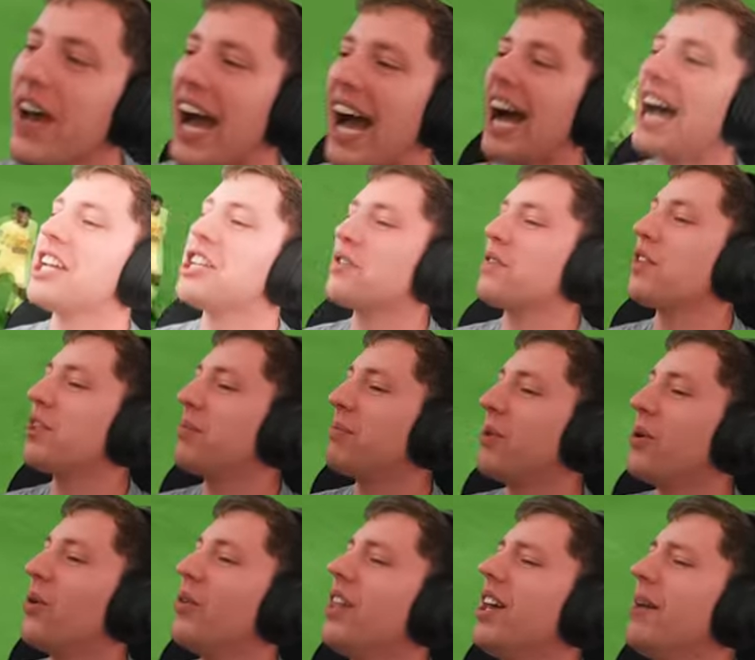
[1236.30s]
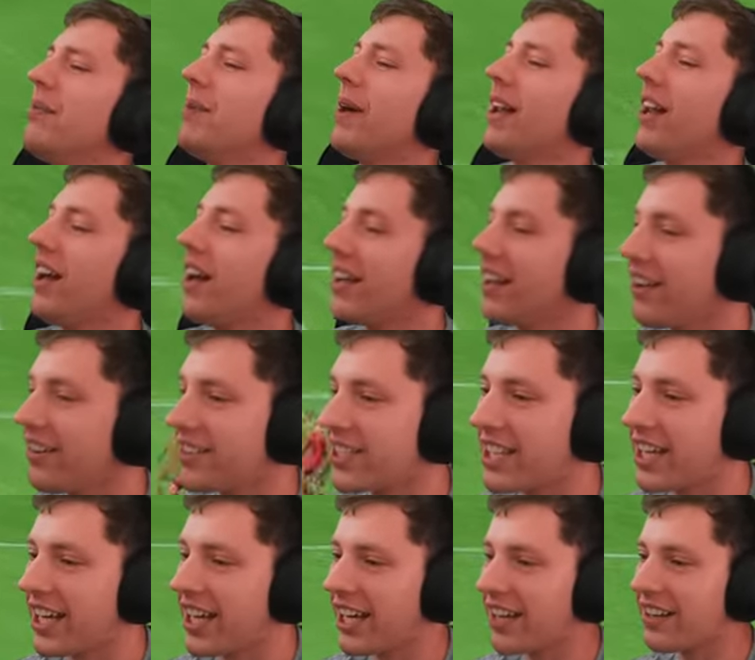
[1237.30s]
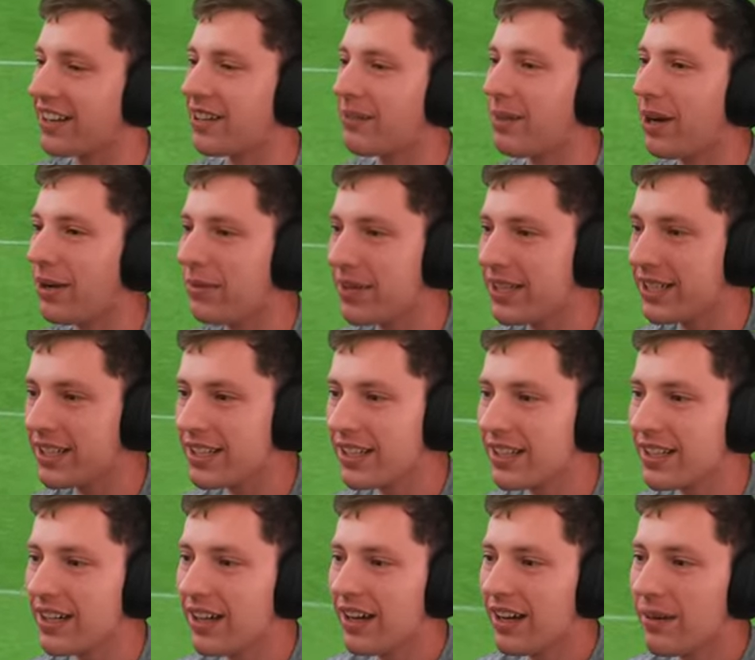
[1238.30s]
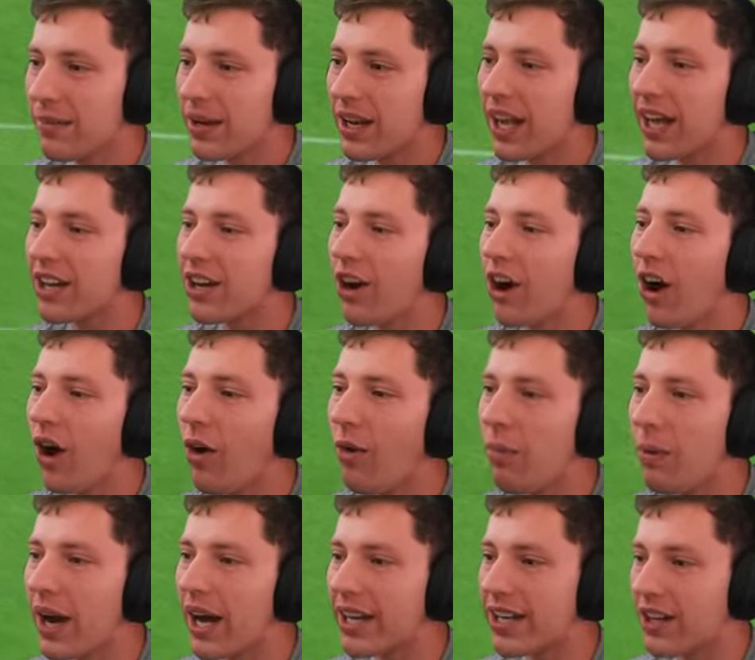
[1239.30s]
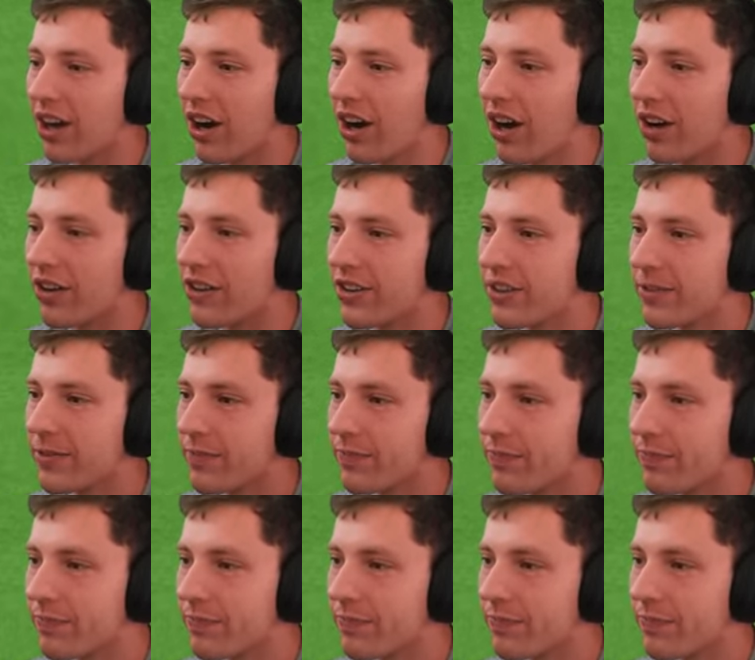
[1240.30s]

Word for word: never ask for the ball there, but like, I don't care at the moment. But, like, oh, my God.